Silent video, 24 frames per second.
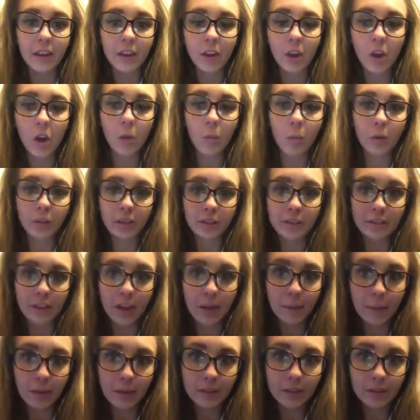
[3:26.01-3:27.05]
homework
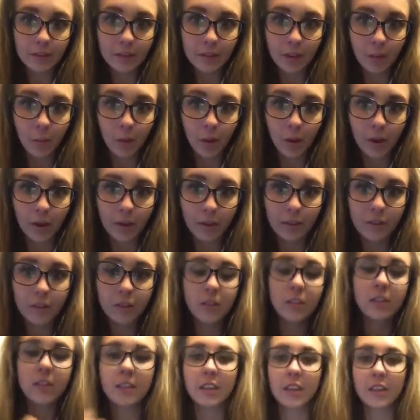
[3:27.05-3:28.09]
assignment to someone
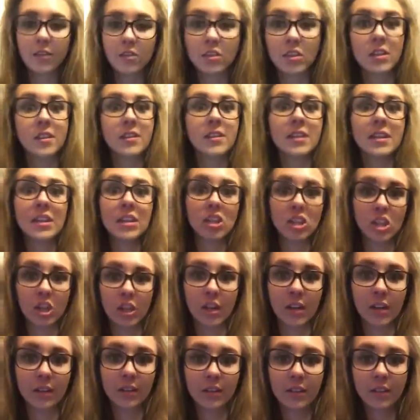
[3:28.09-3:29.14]
to give to the
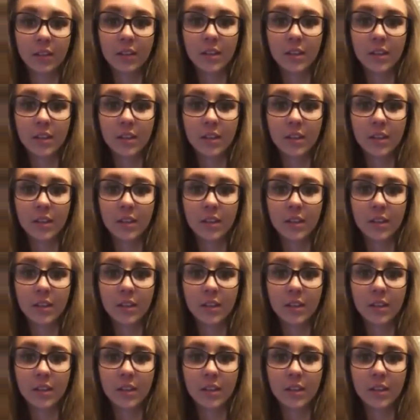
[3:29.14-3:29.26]
teacher.